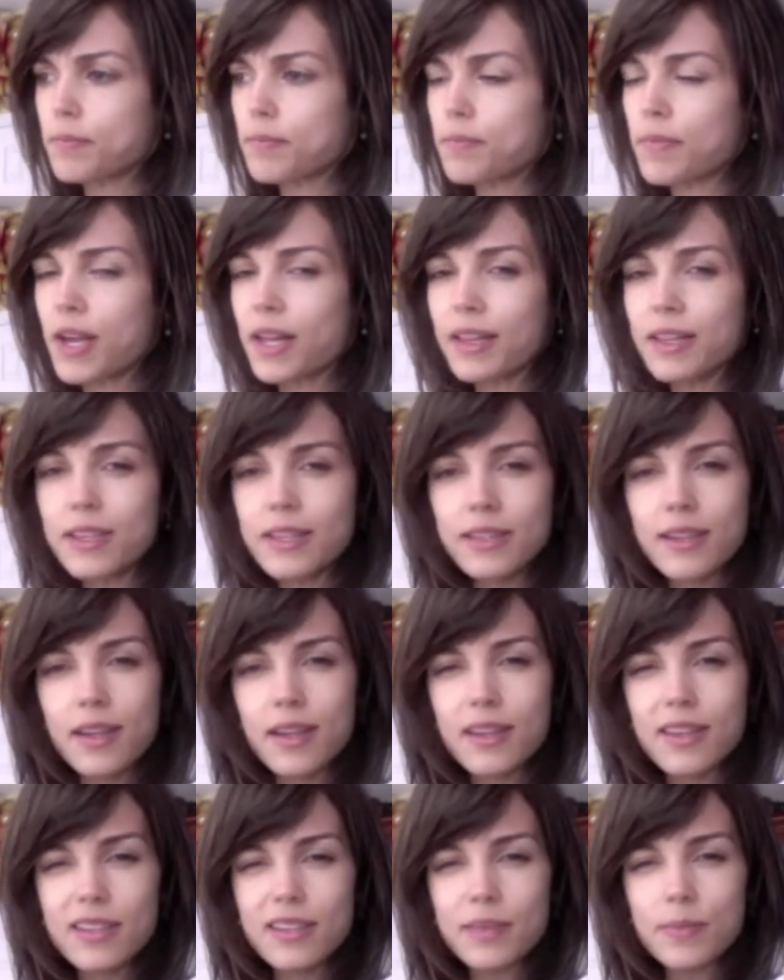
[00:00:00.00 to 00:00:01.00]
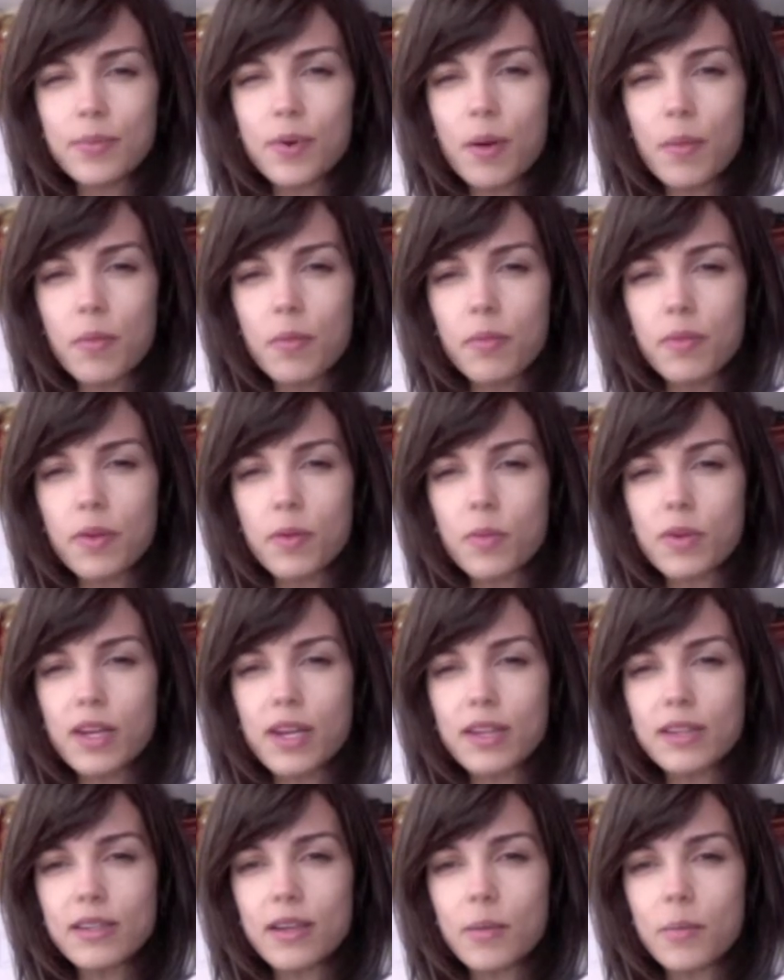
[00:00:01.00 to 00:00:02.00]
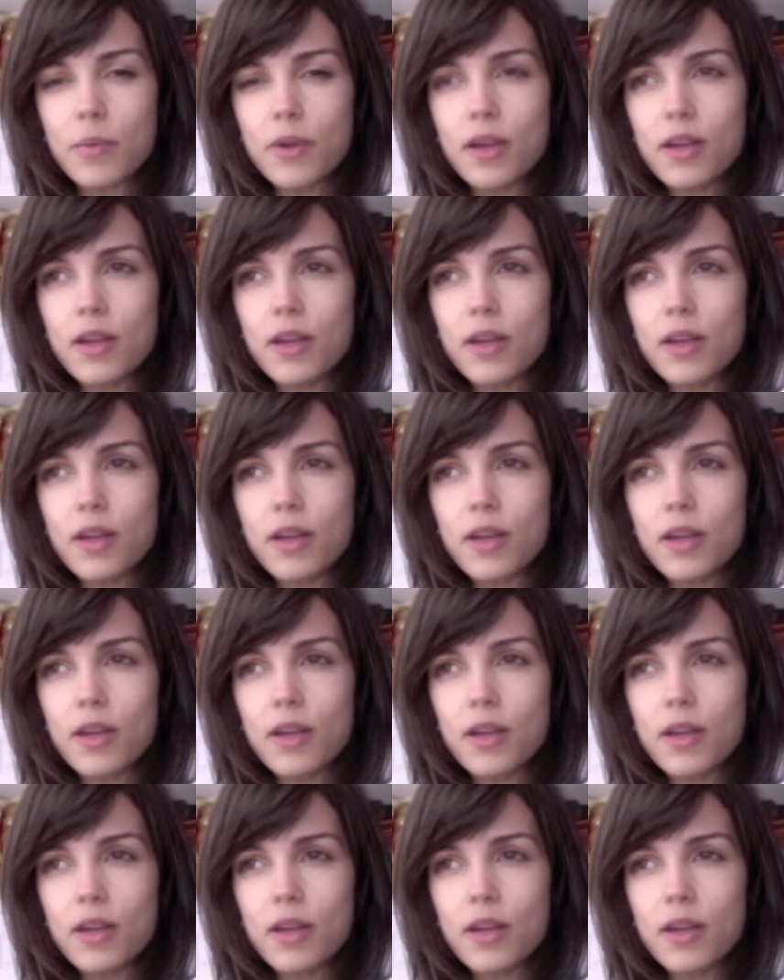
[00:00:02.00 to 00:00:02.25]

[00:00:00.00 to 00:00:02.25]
Melon probably would end up